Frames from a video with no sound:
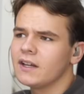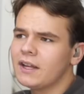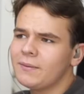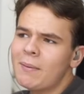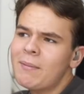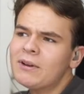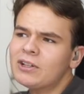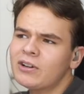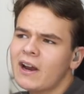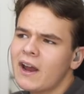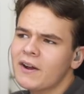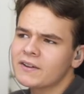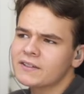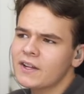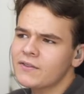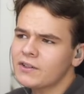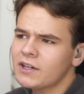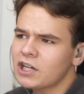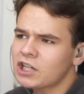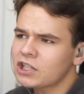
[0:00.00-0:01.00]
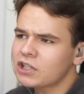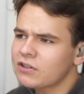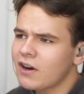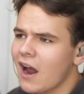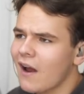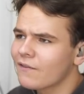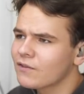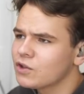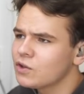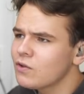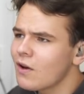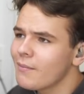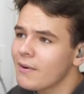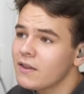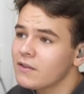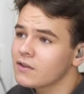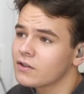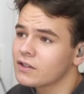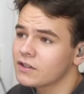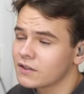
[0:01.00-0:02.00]
Maybe try out another aircraft too. I
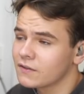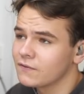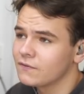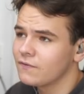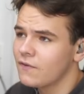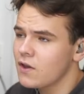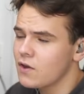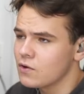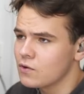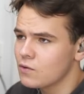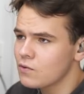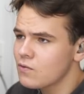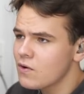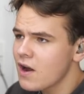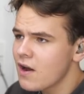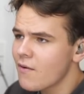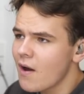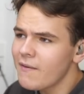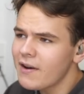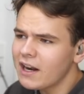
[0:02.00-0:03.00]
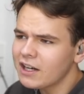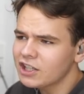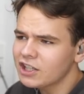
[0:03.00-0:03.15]
mean, there is a few. We haven't actually